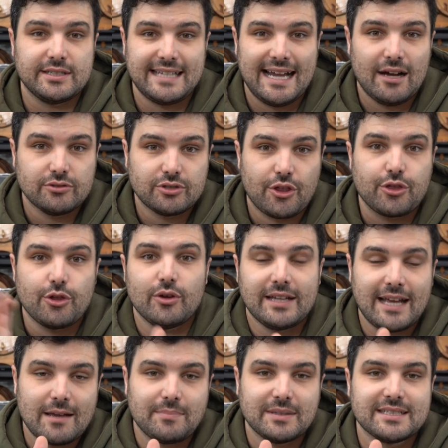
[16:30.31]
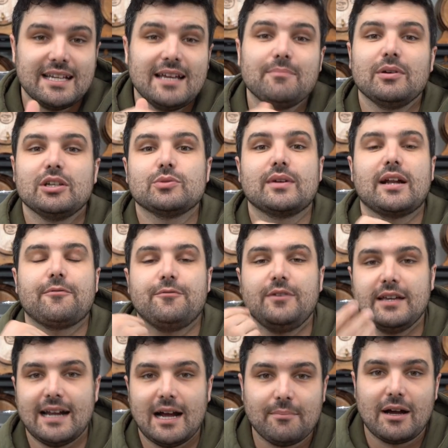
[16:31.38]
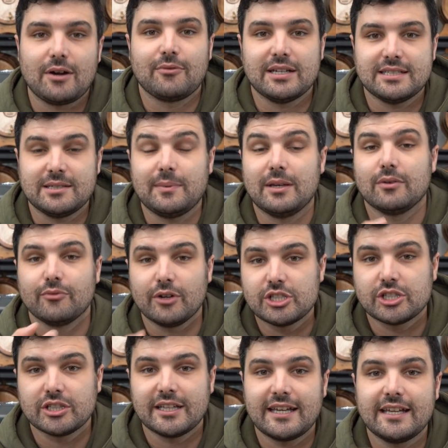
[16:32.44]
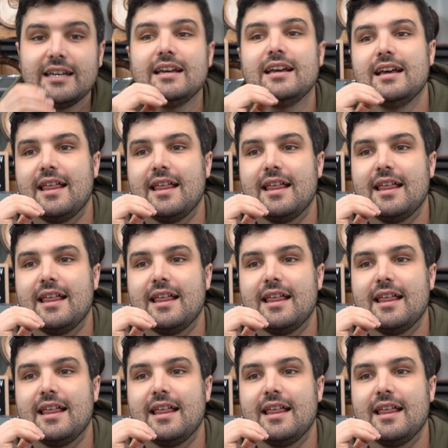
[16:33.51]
down to 38% because when I figured out my recipe originally,